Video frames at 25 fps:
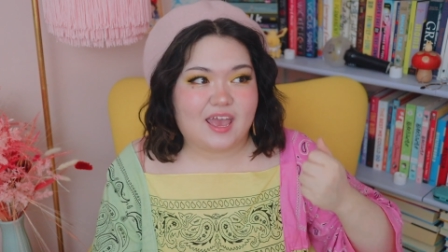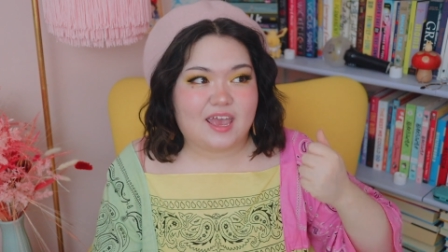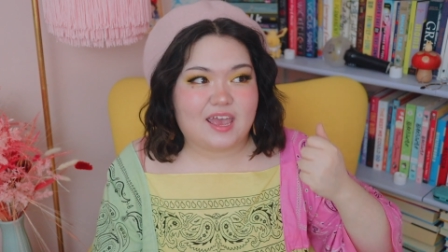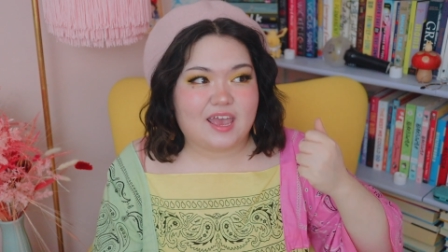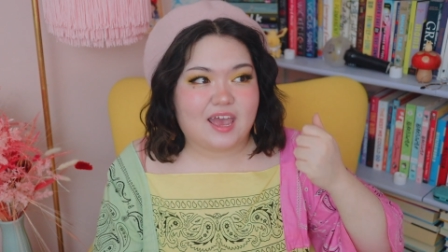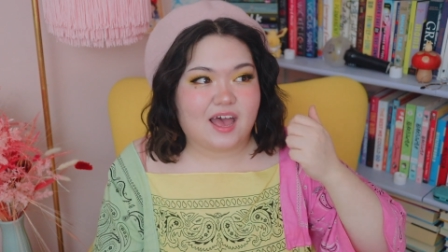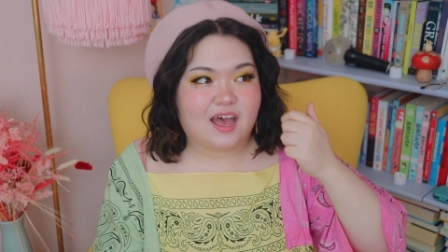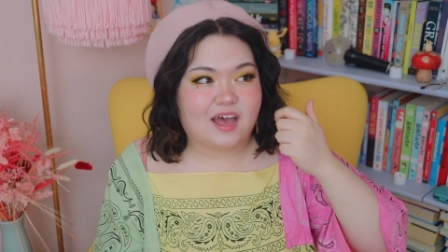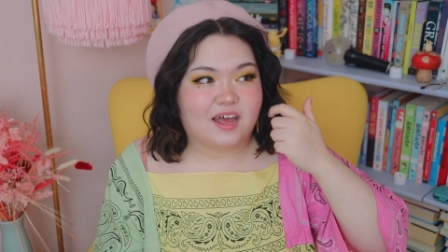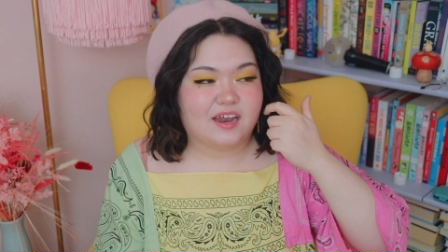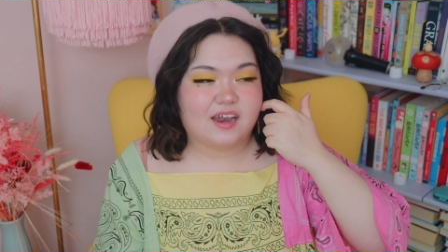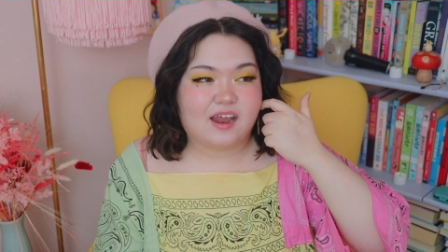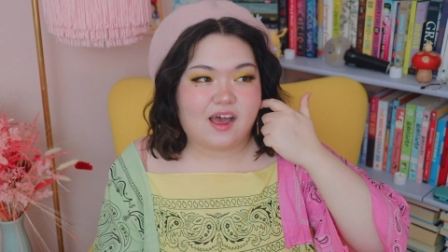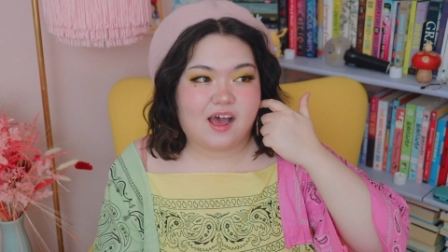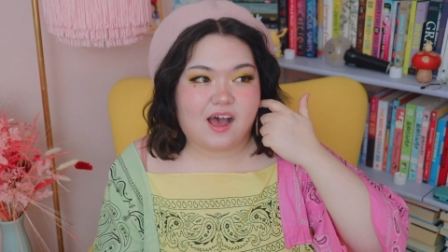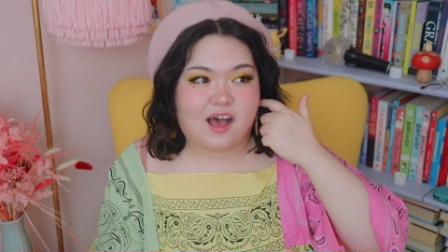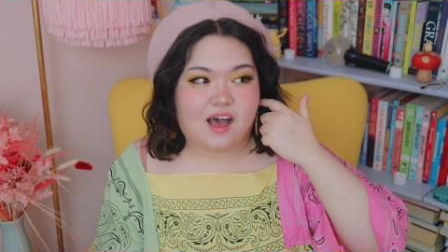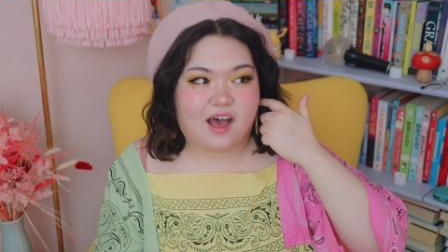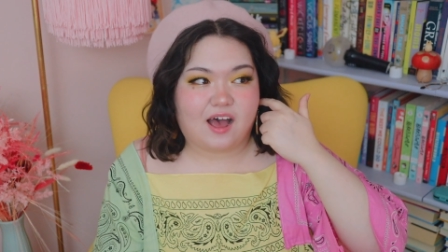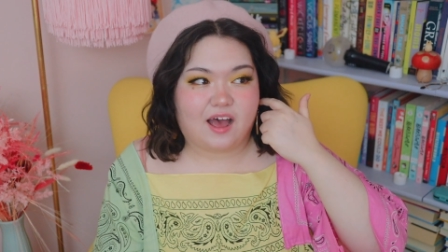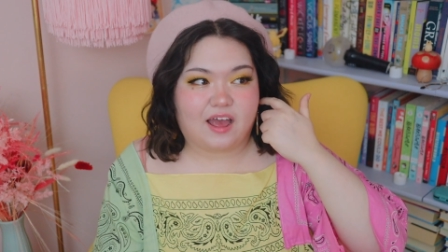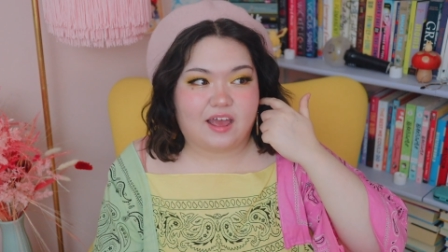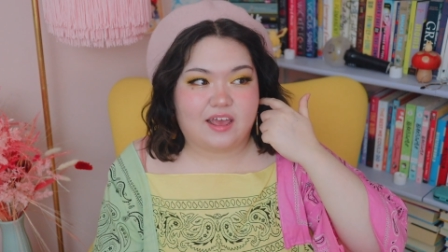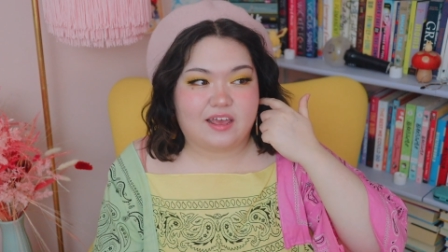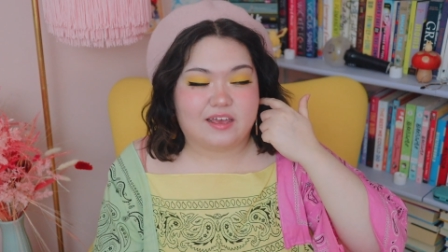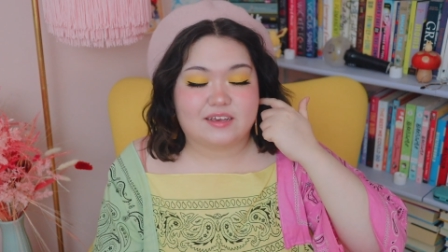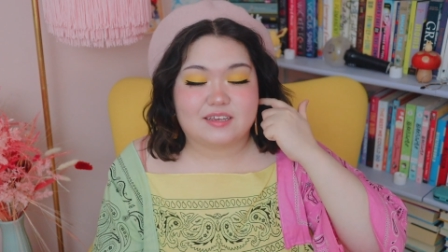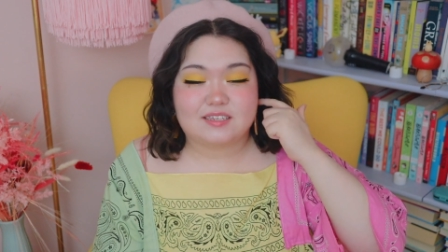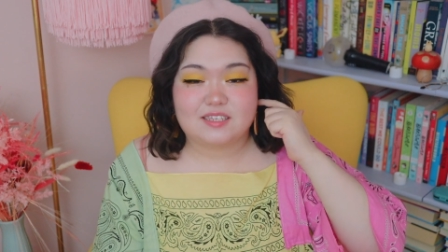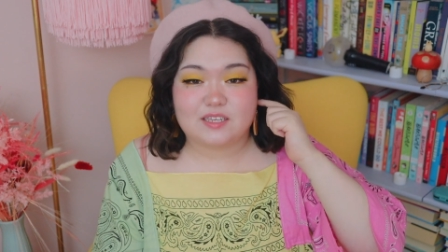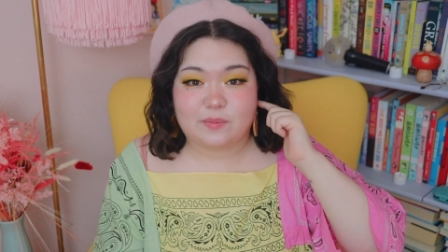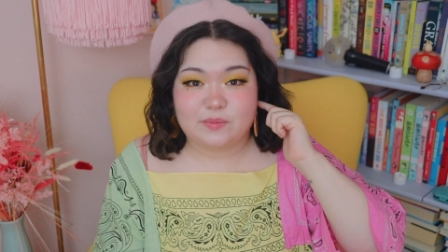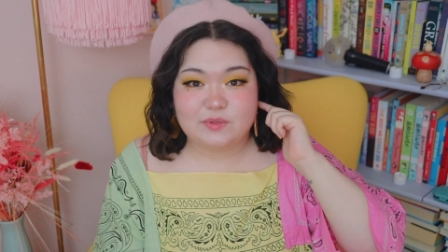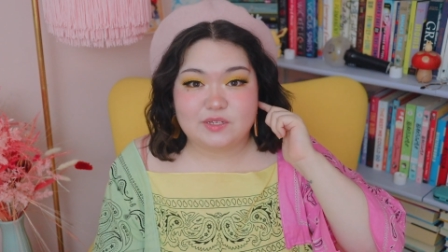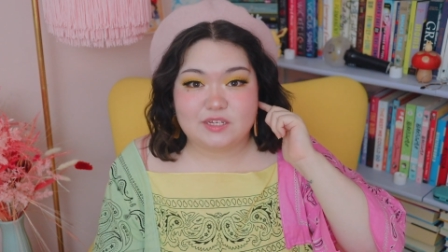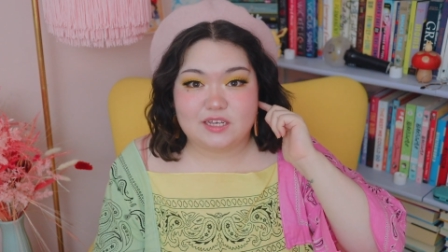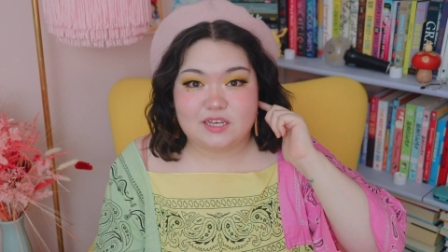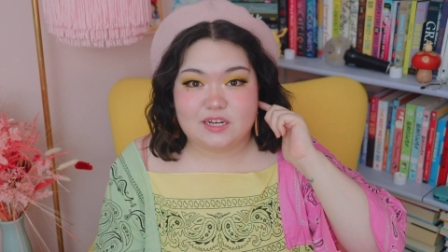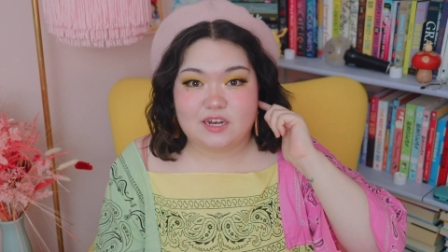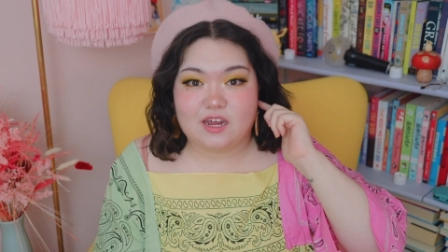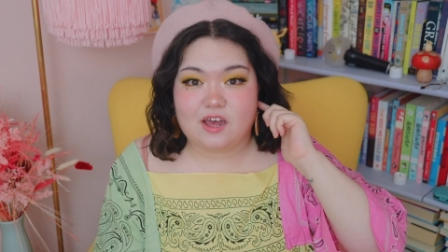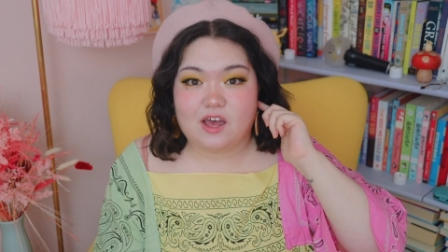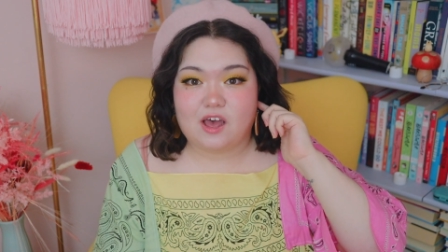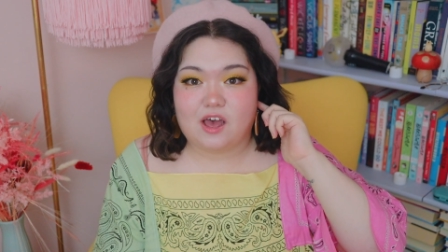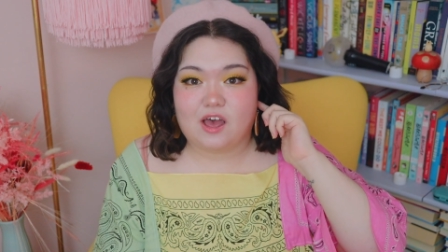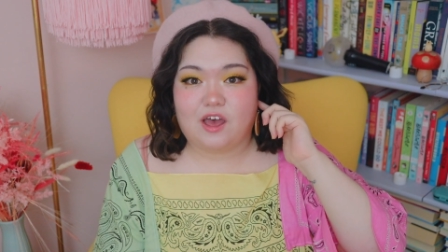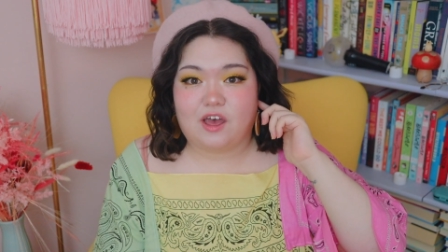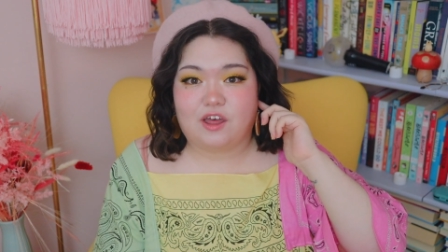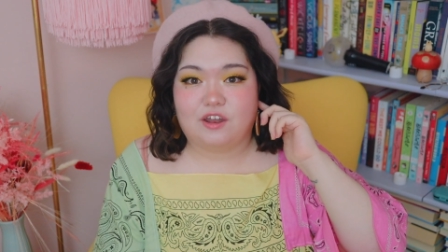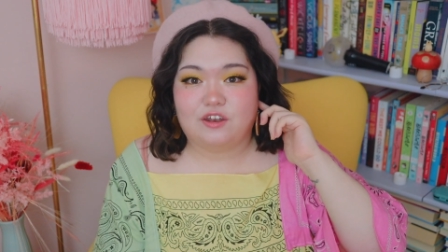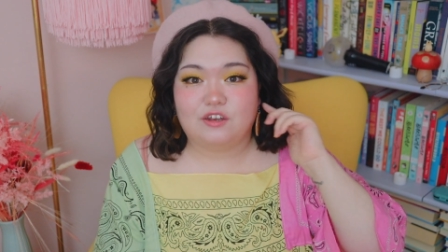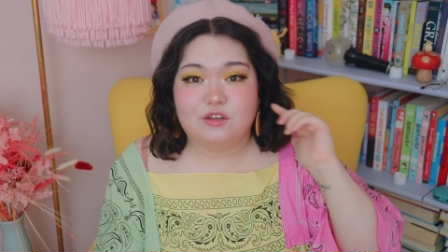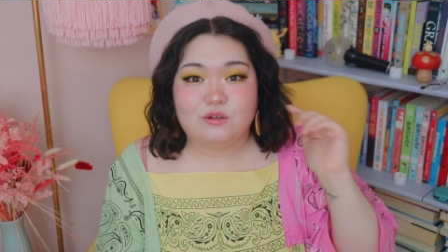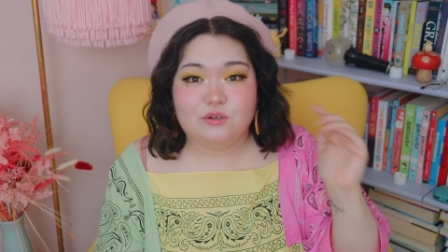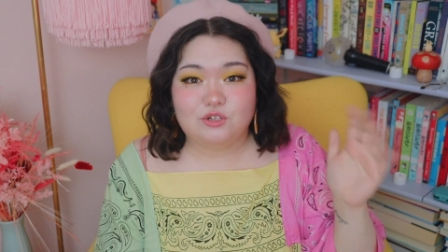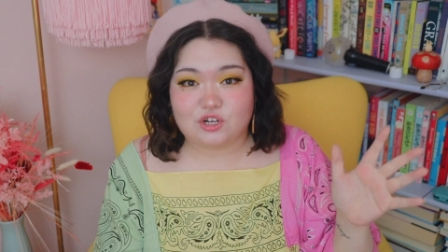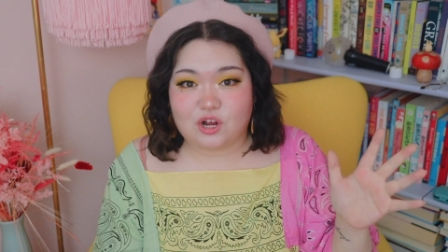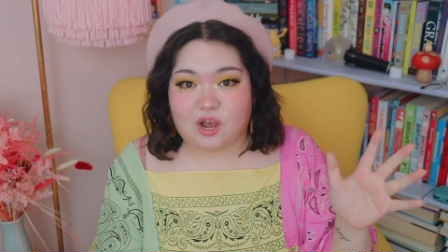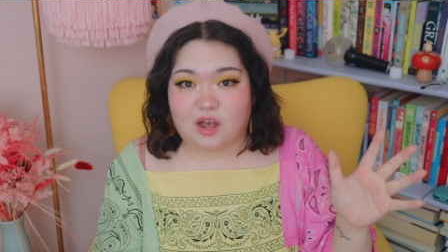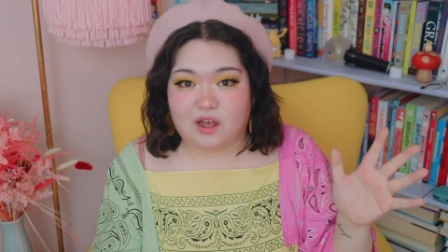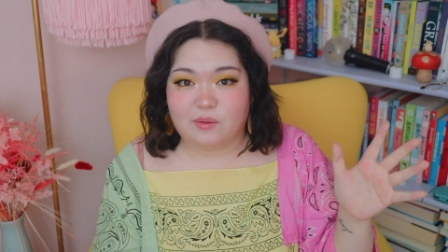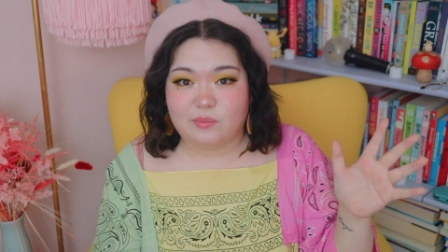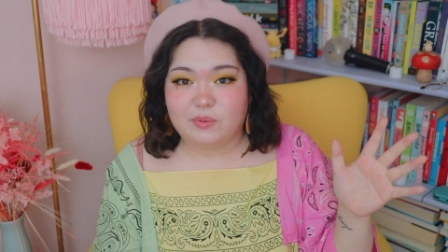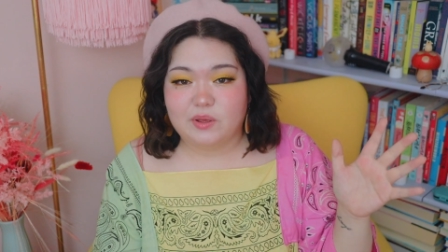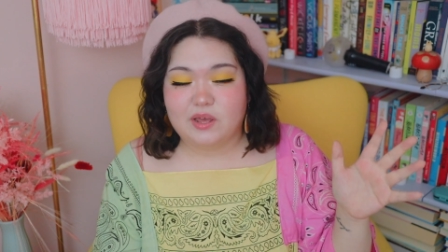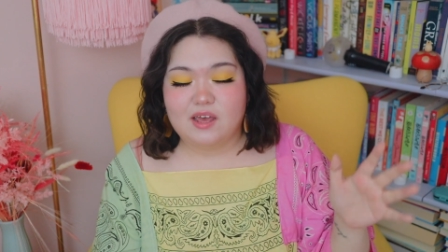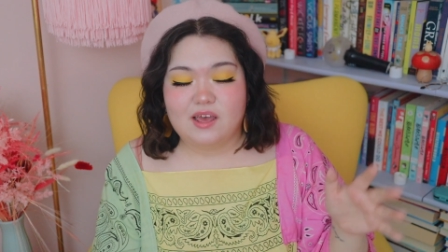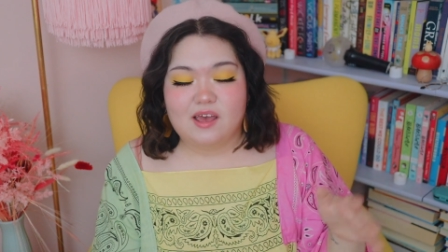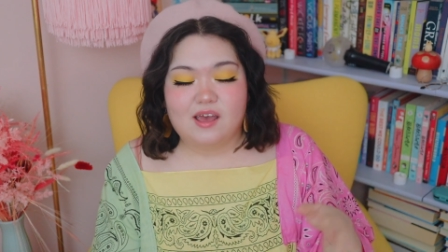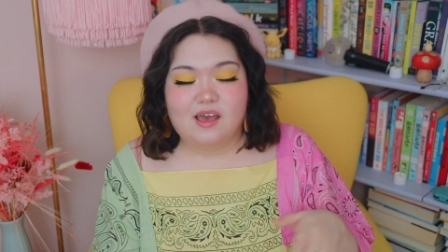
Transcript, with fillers: And I accepted a new job.